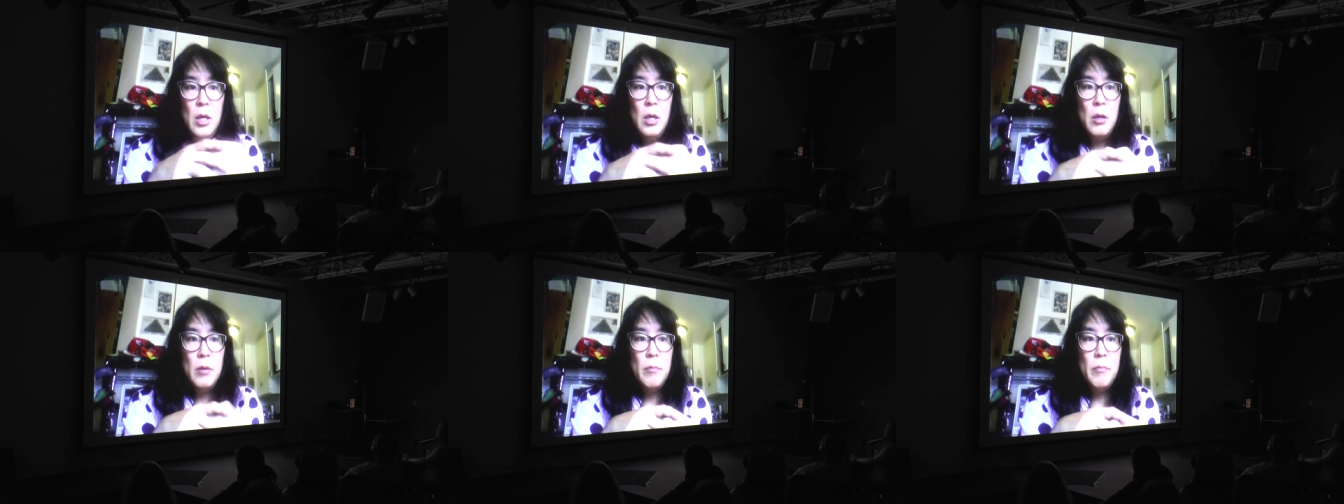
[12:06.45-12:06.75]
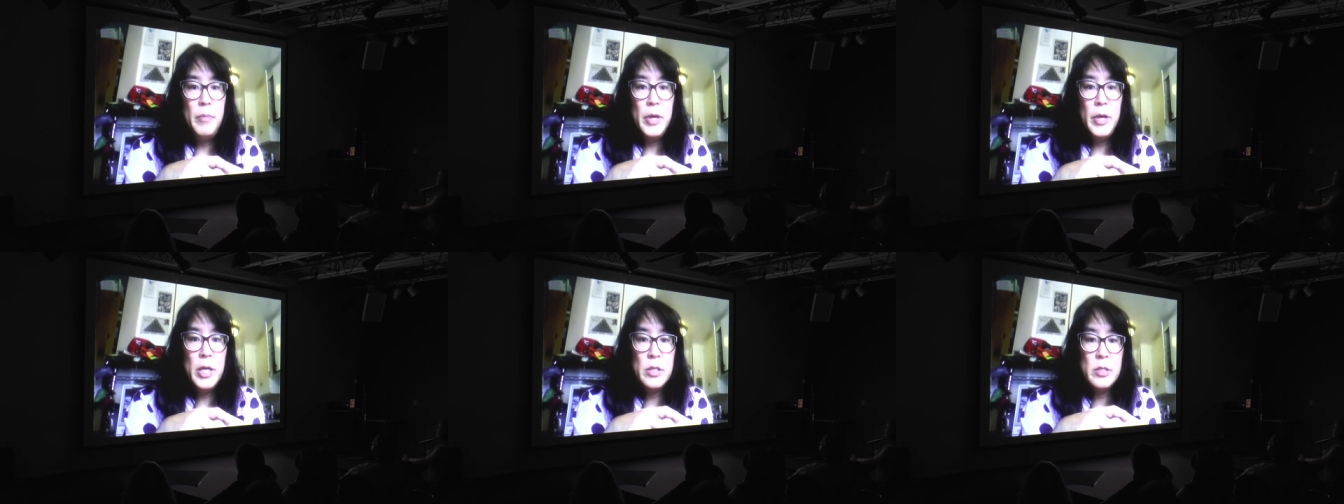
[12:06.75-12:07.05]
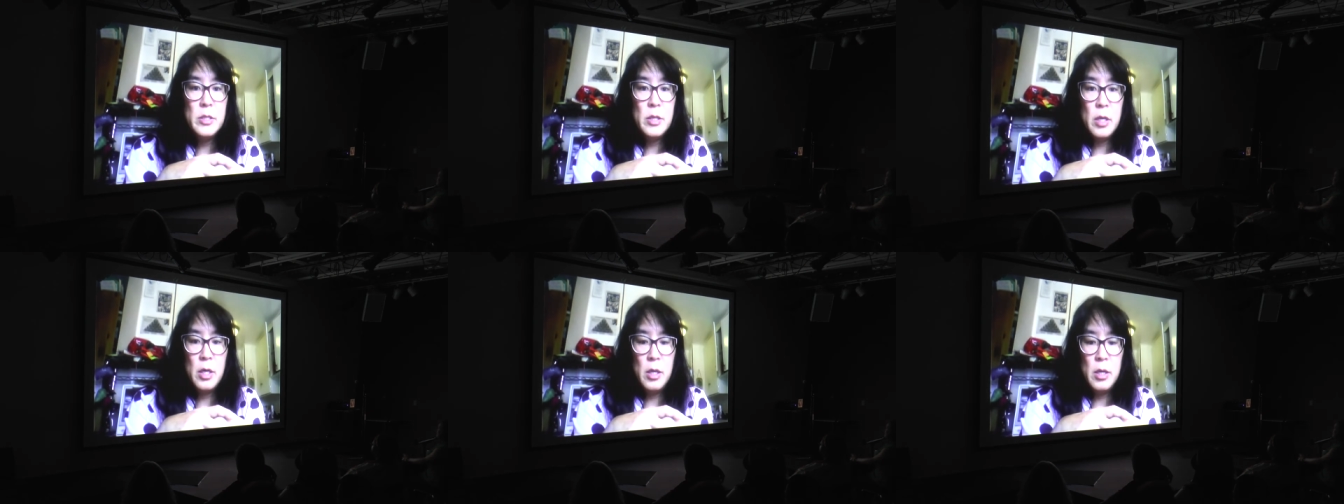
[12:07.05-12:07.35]

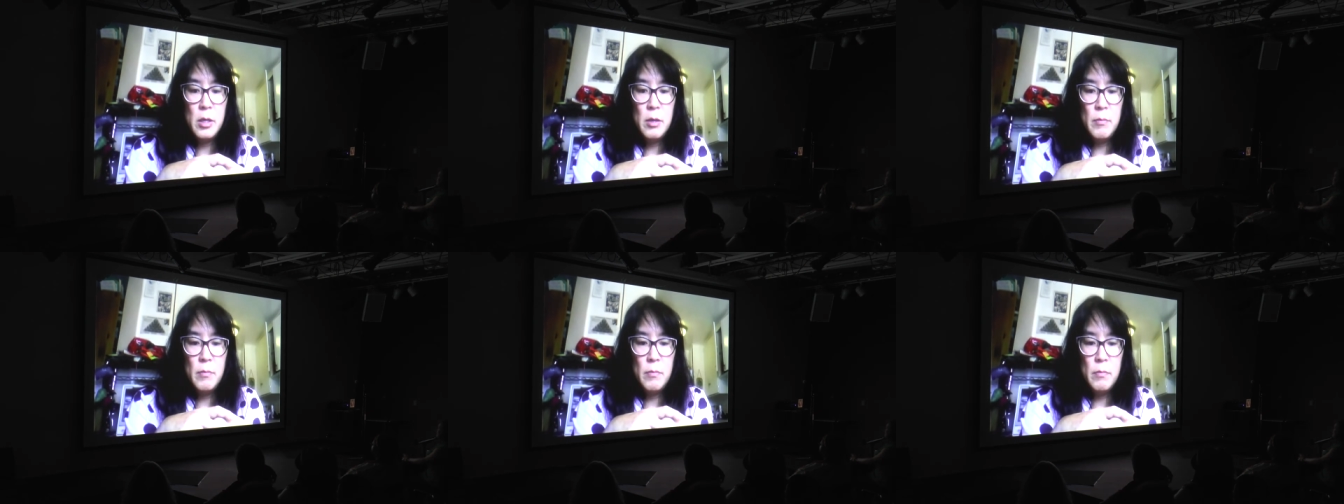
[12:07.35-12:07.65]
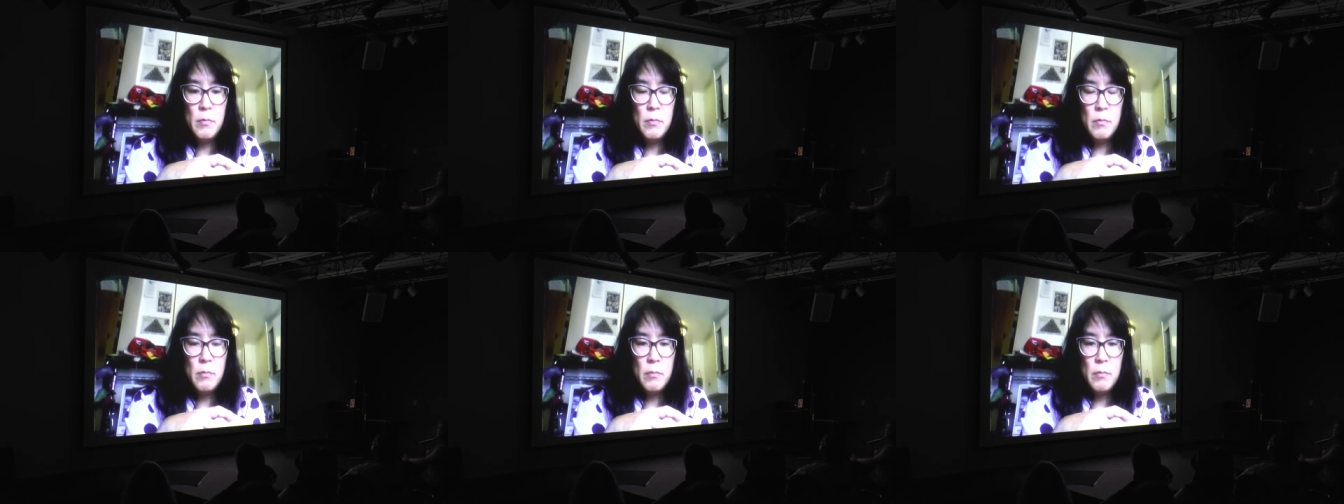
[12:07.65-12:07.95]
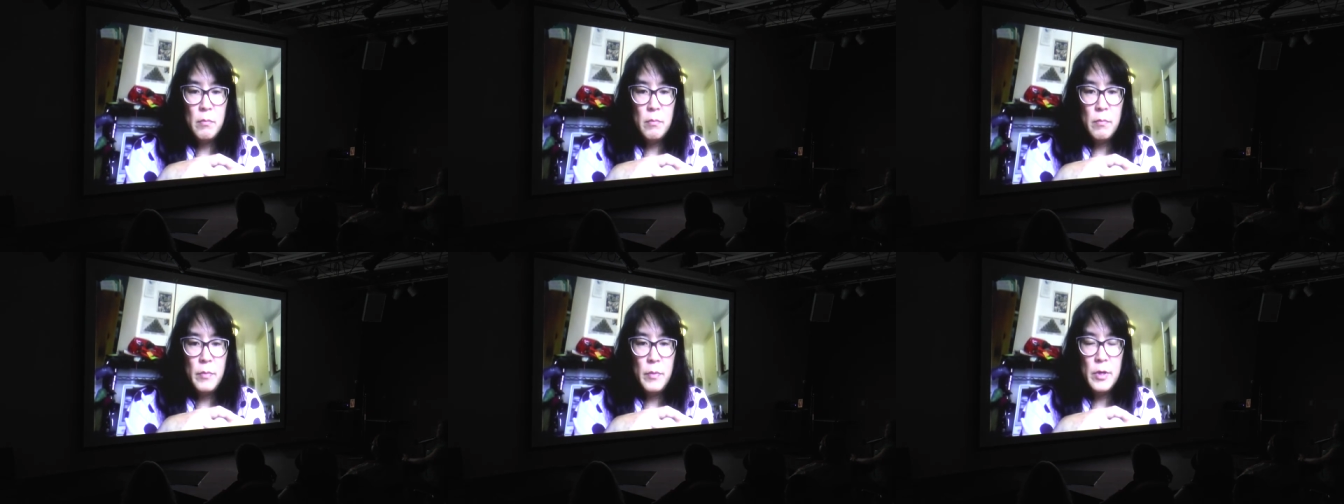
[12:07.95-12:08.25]
But um,
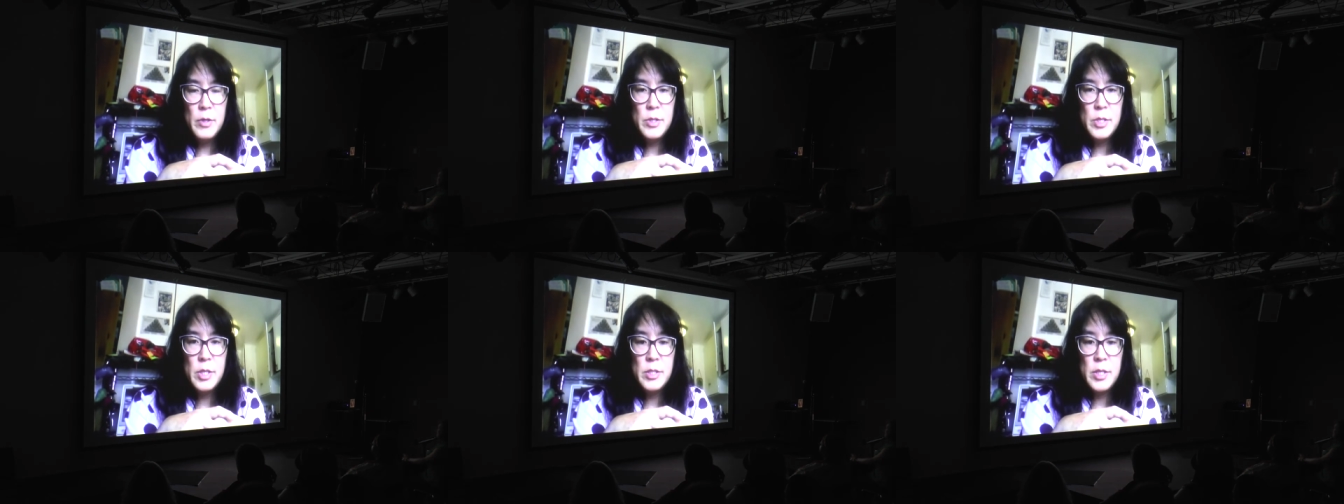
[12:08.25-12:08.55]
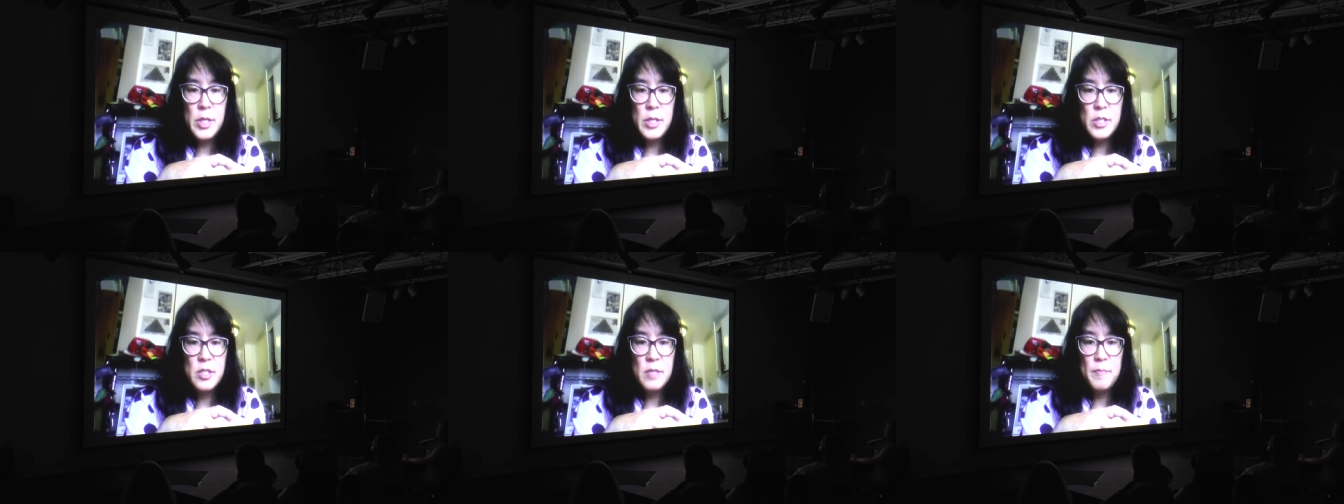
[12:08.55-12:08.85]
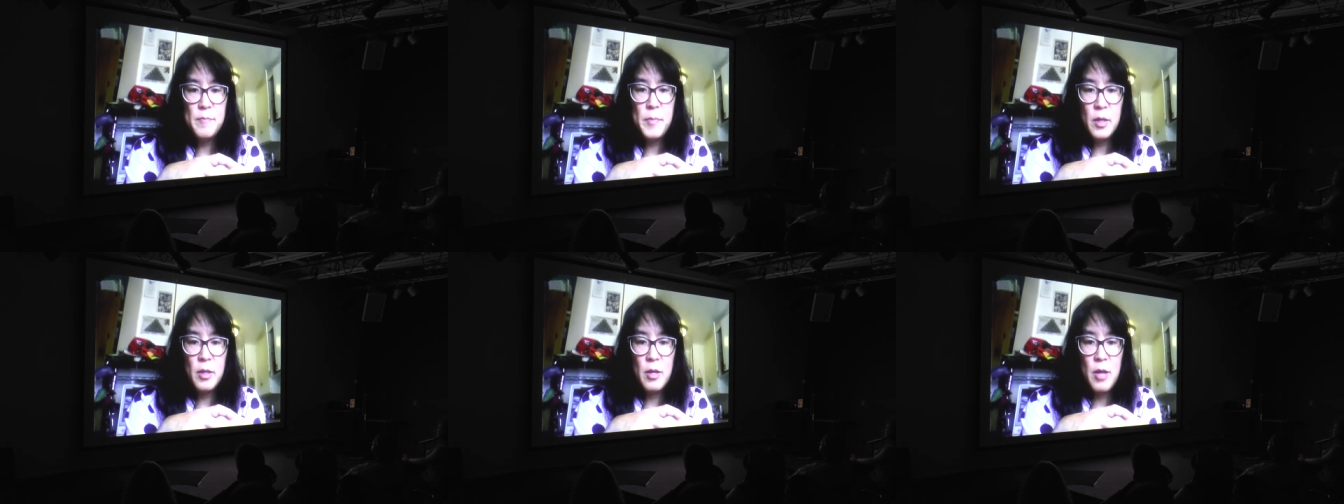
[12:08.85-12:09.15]
there's a sense of
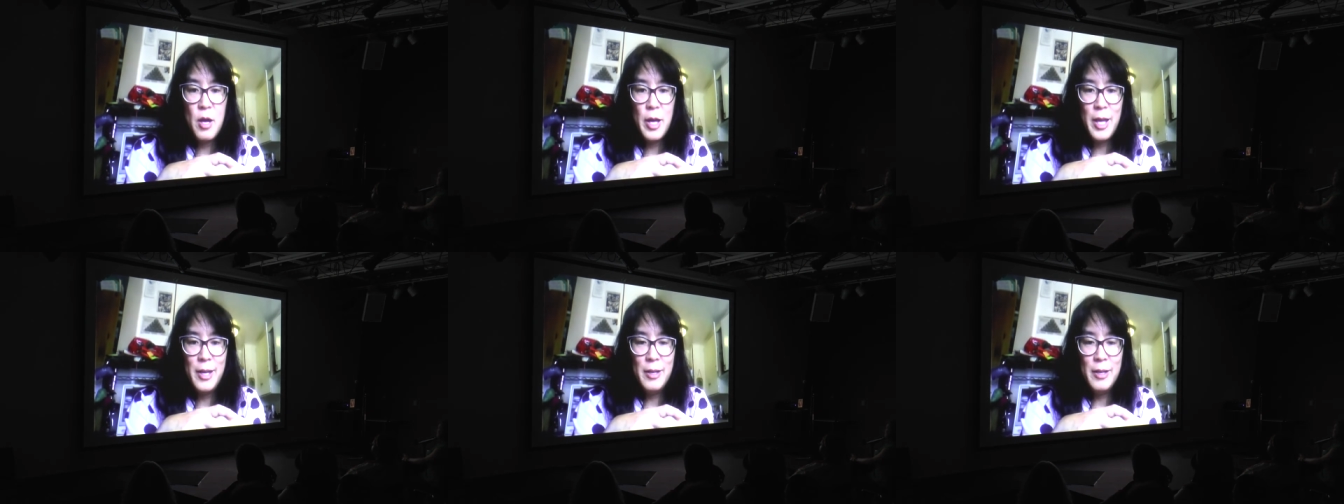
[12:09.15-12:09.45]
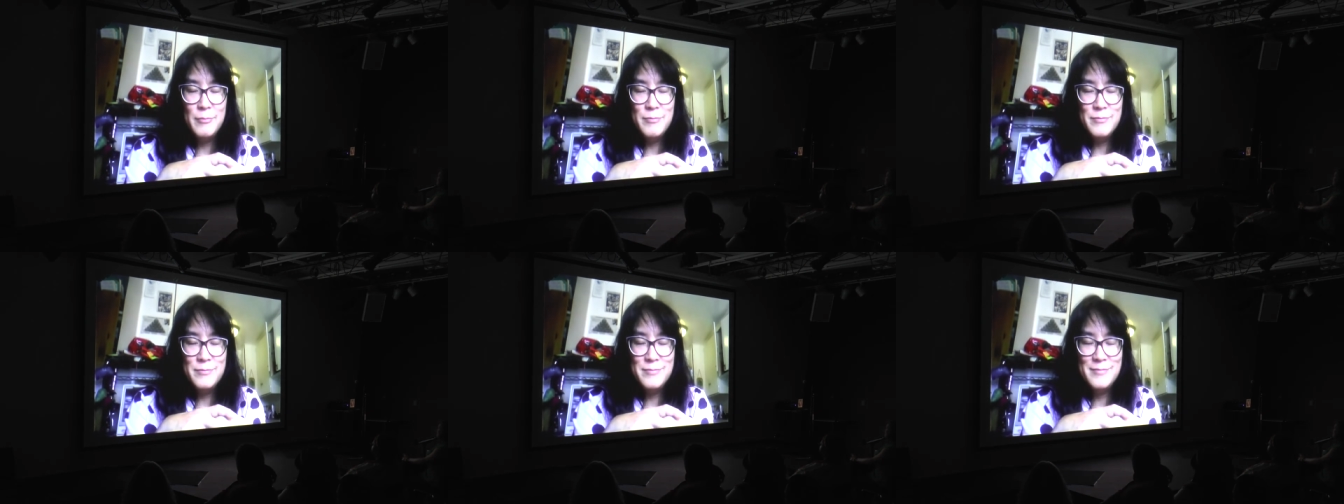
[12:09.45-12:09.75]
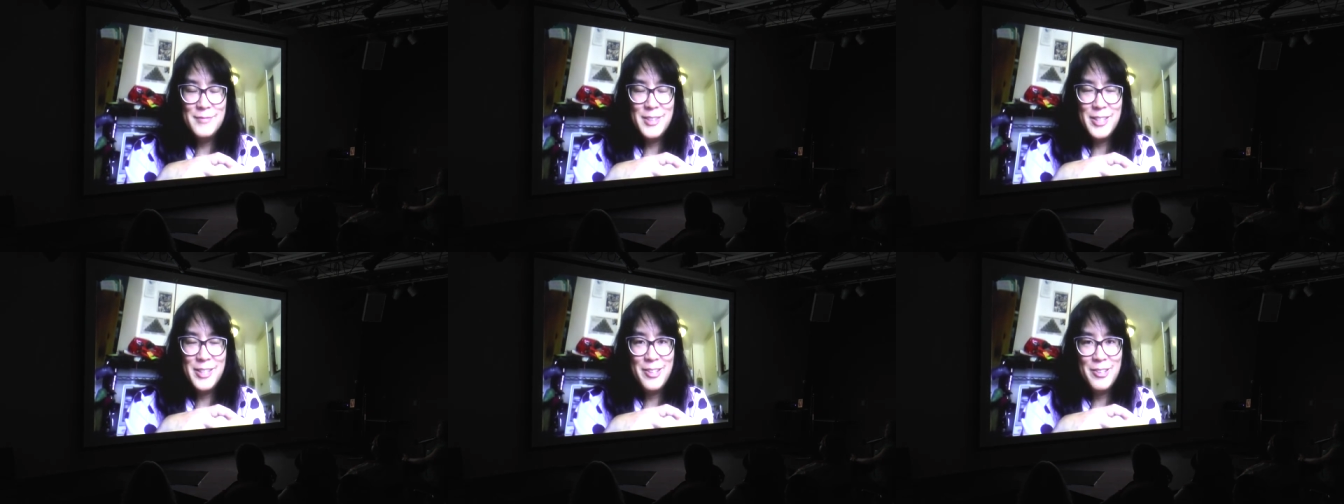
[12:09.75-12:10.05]
belonging.
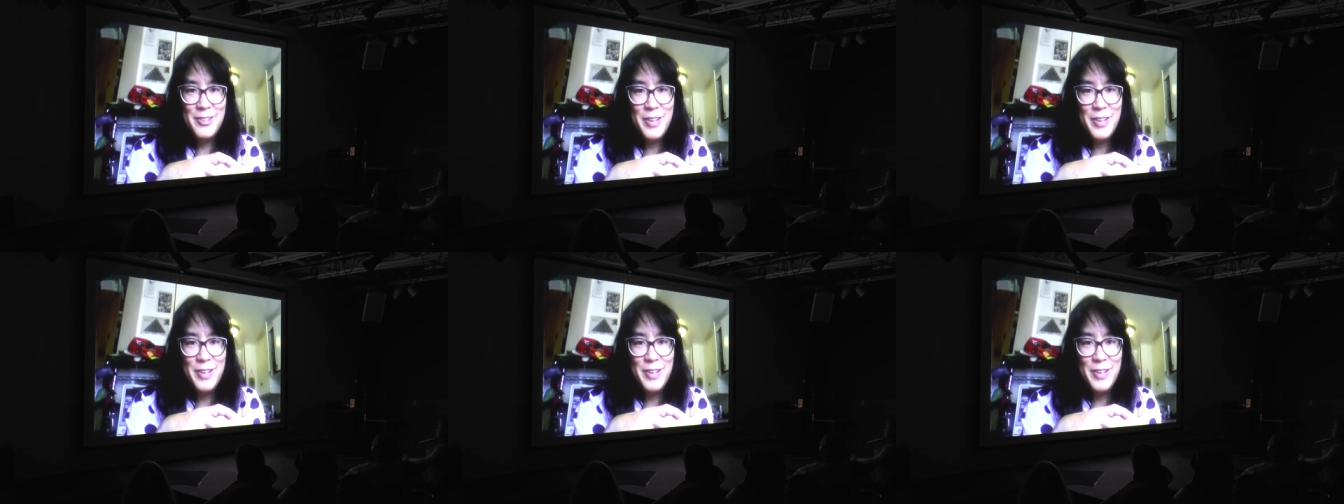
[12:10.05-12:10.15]
Yeah.